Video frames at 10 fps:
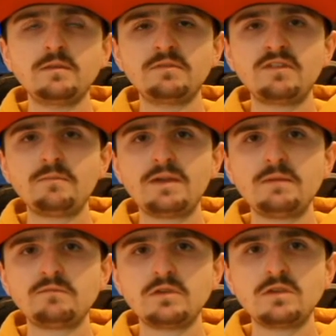be some
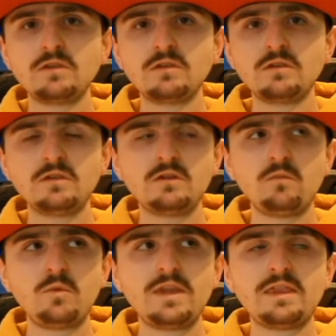games where you can
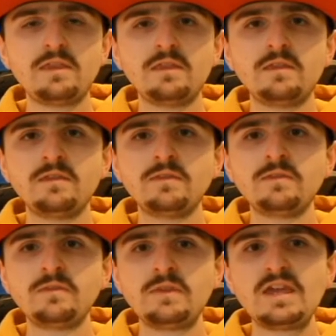win
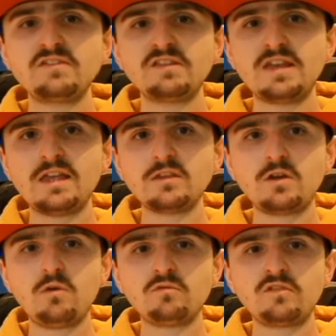easily and the
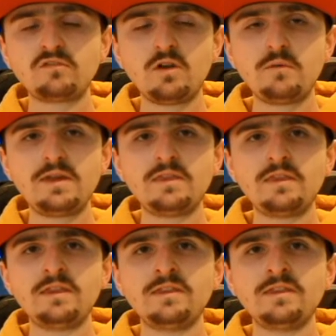goals just go in.